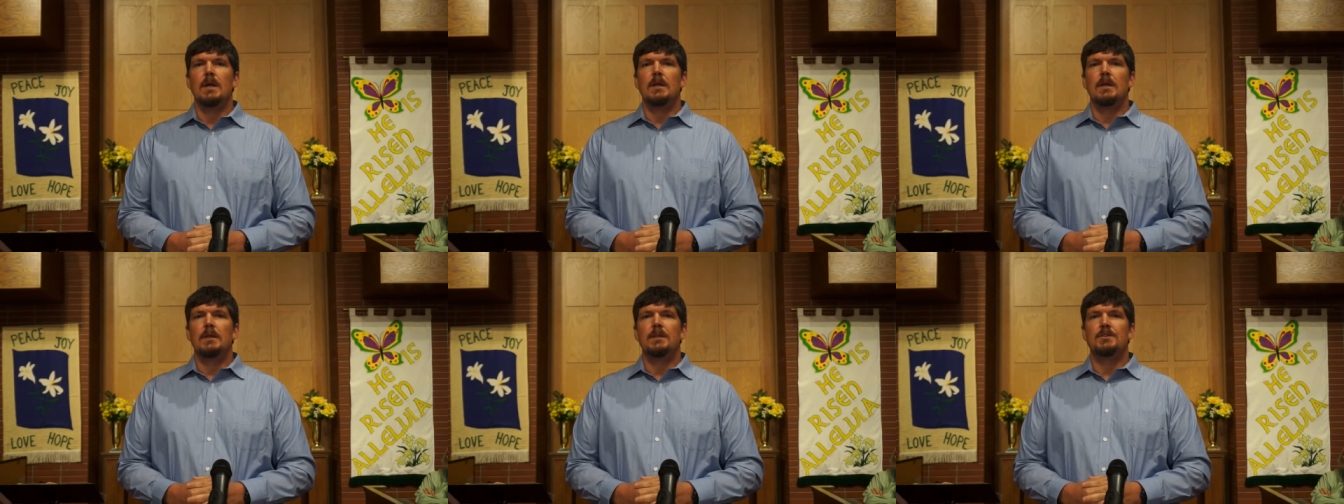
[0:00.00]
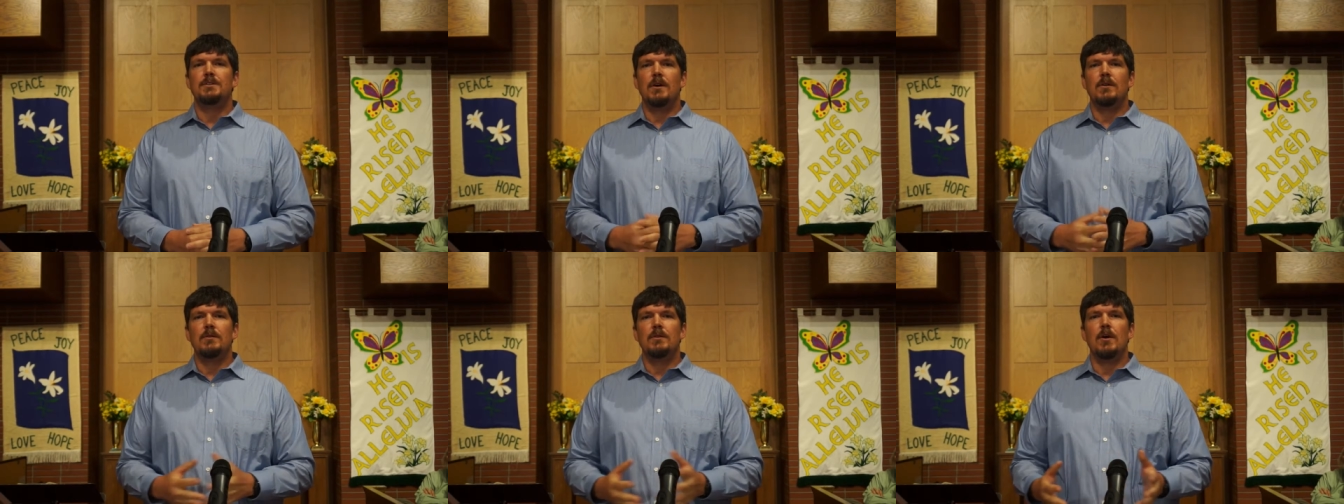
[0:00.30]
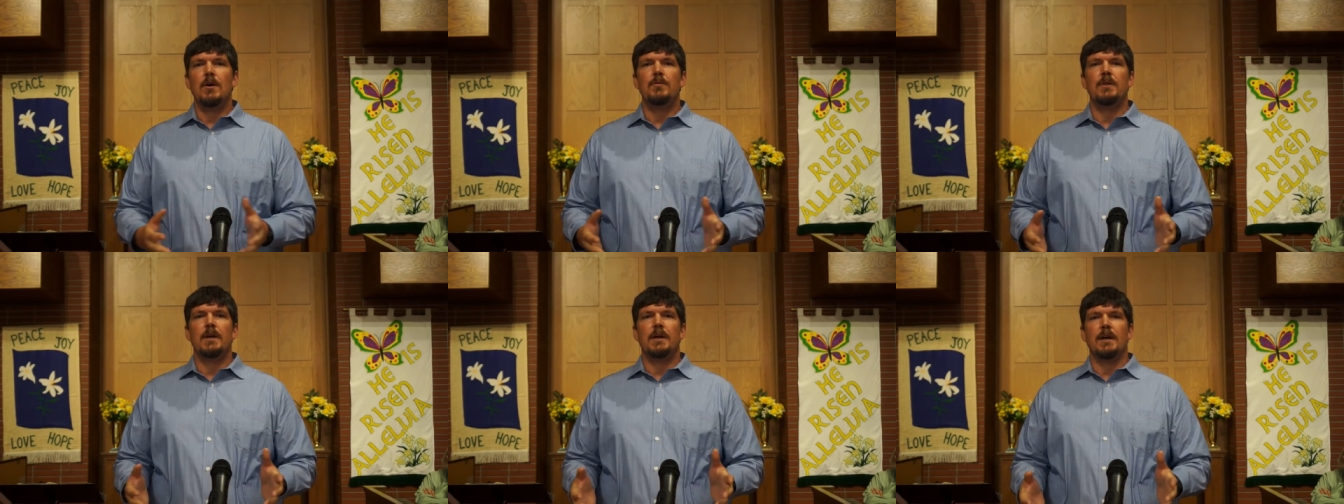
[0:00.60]
Did y'all know
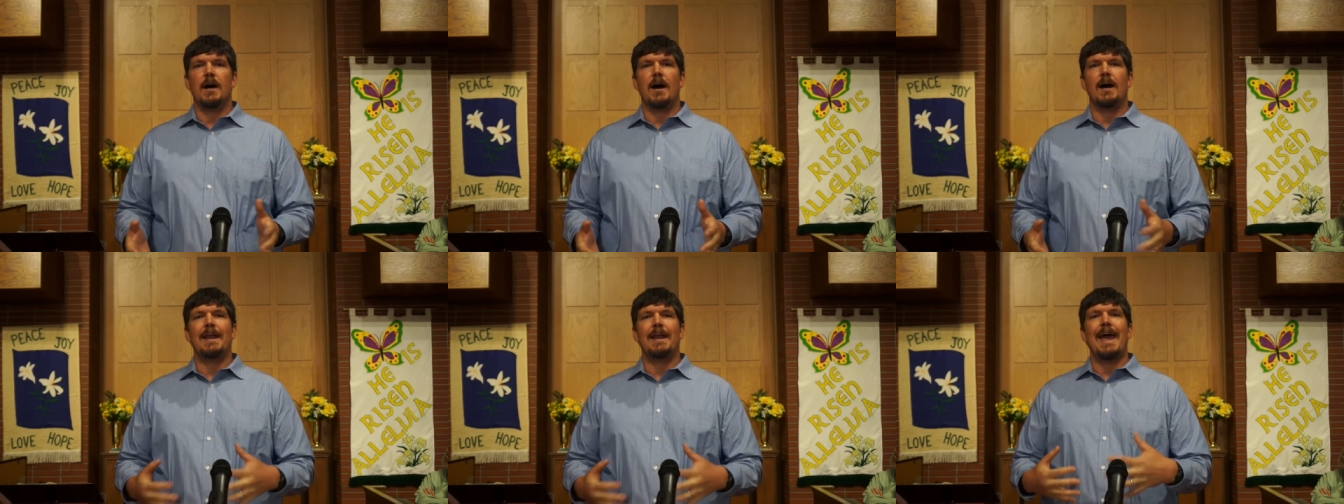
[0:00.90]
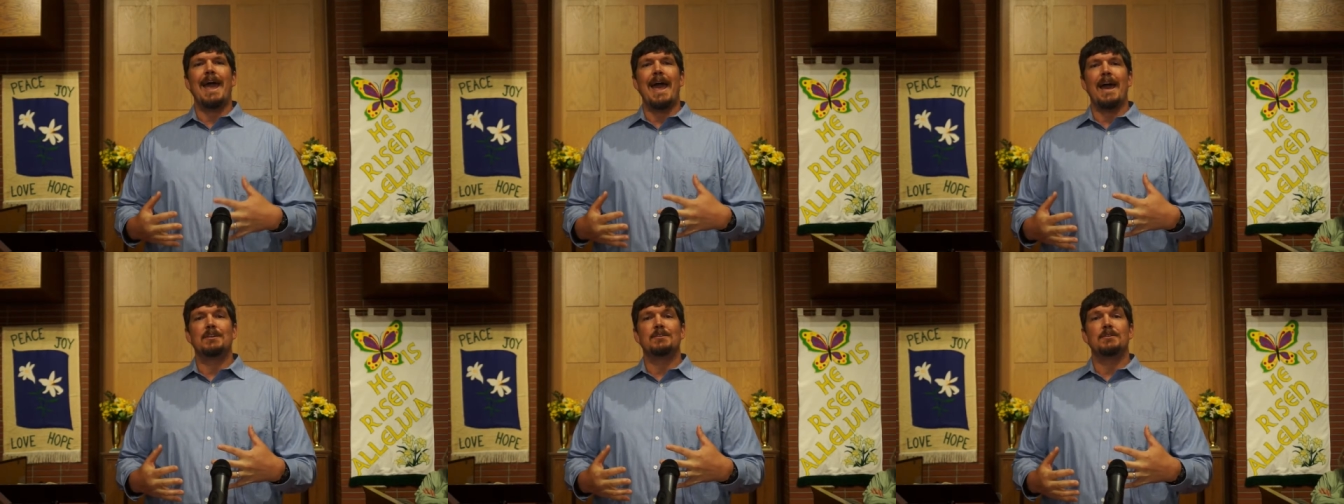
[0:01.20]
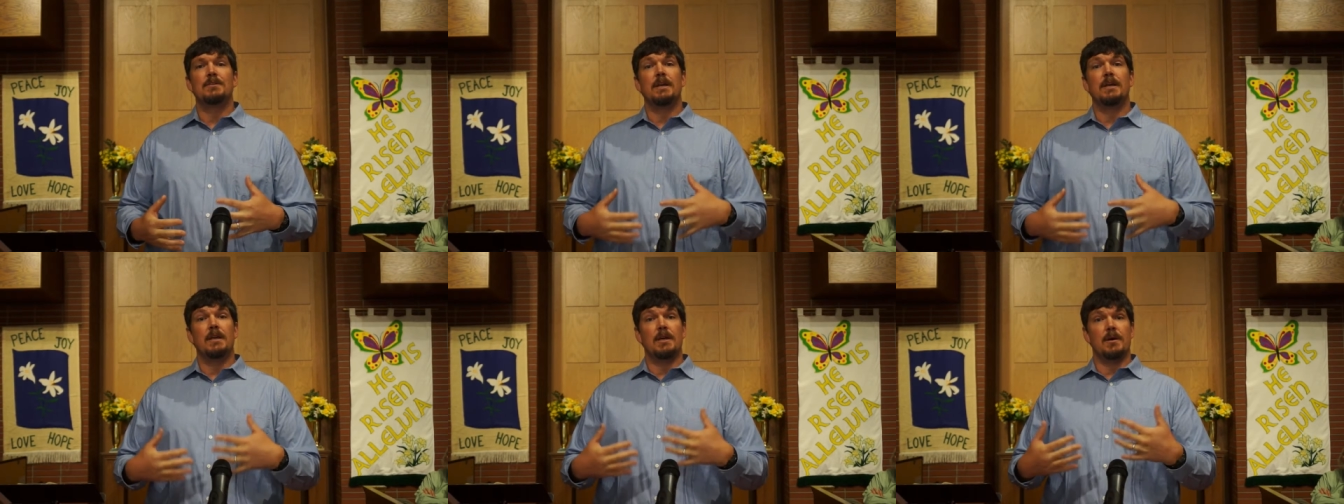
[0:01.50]
that God
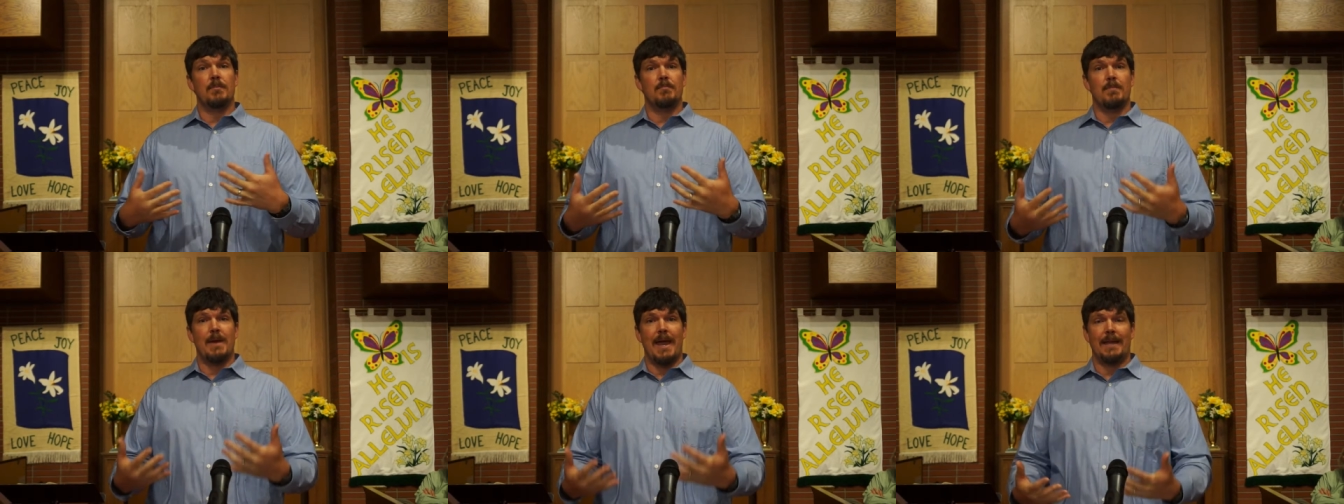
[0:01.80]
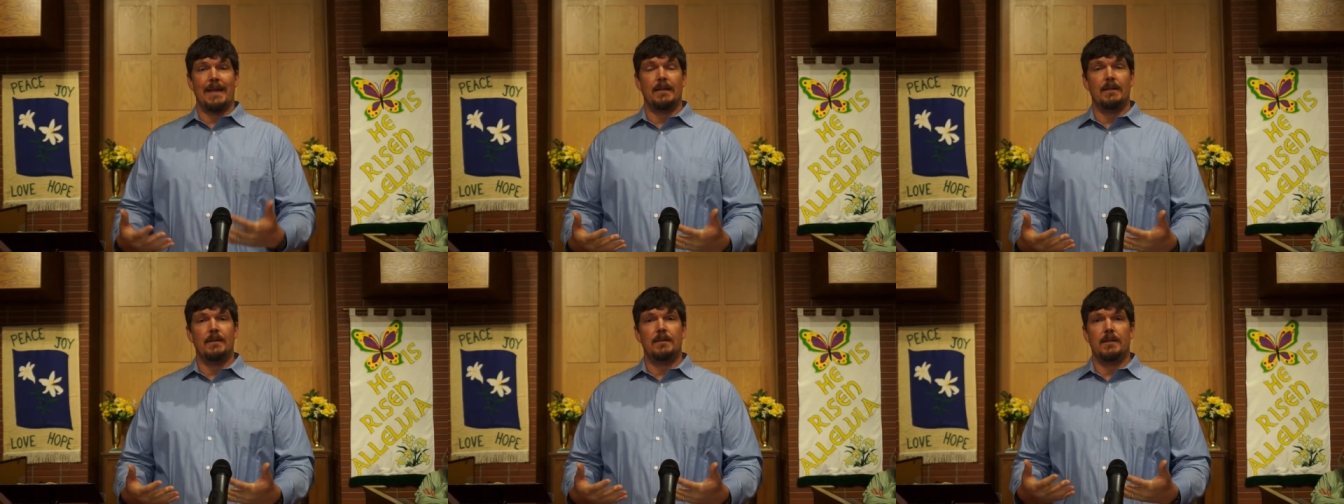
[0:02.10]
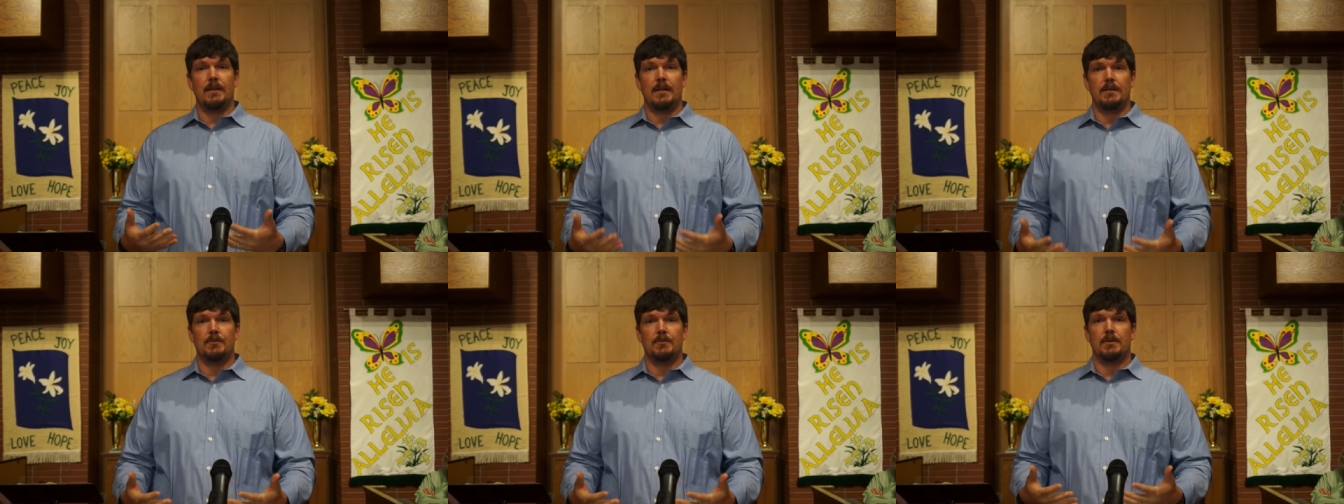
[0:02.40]
actually commanded to the
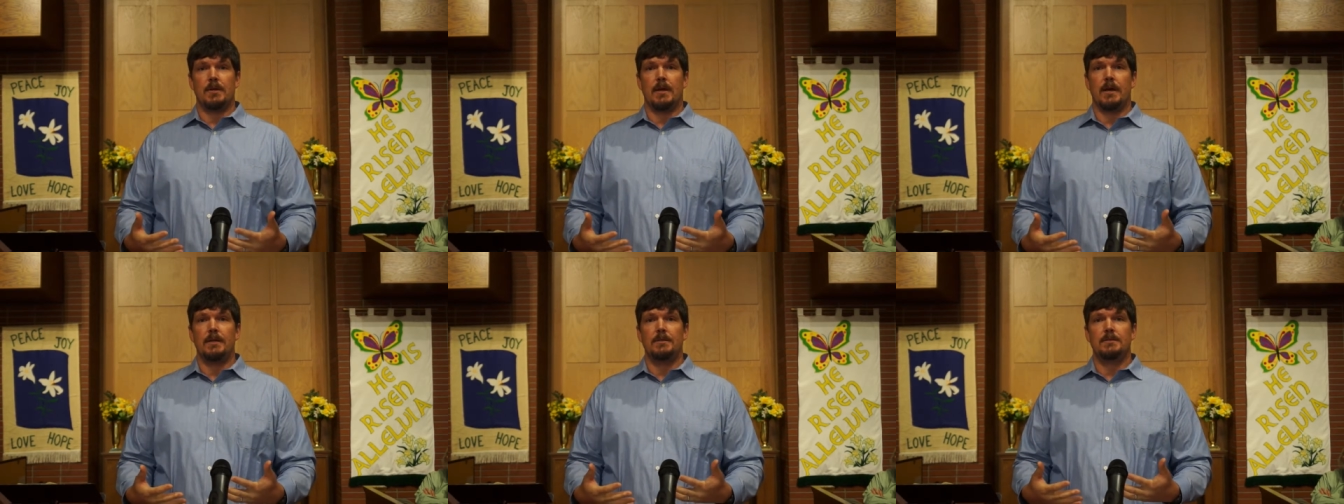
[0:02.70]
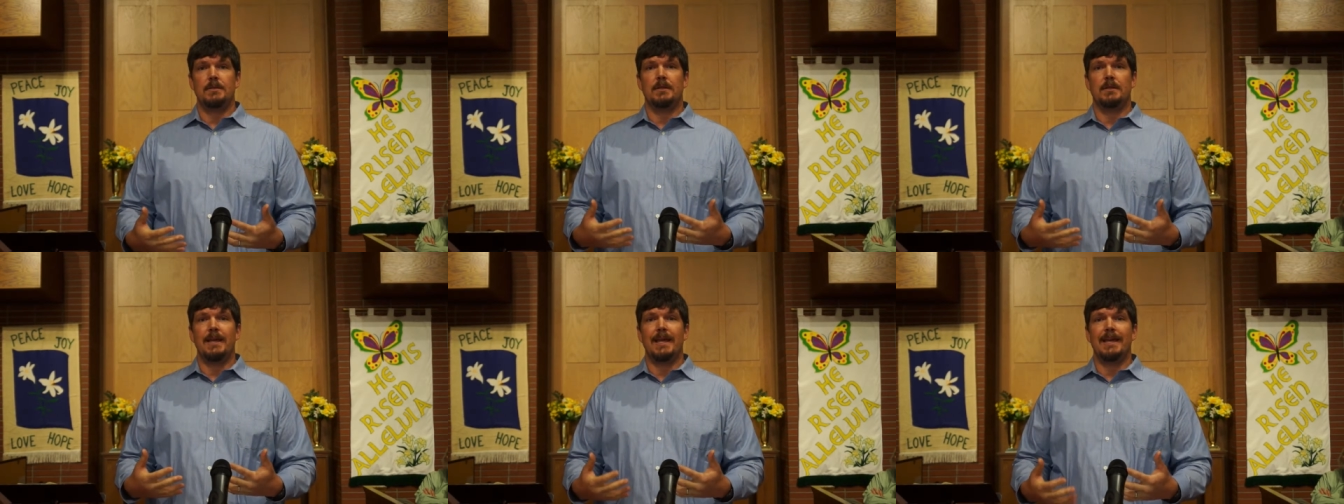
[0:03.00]
Israelites that they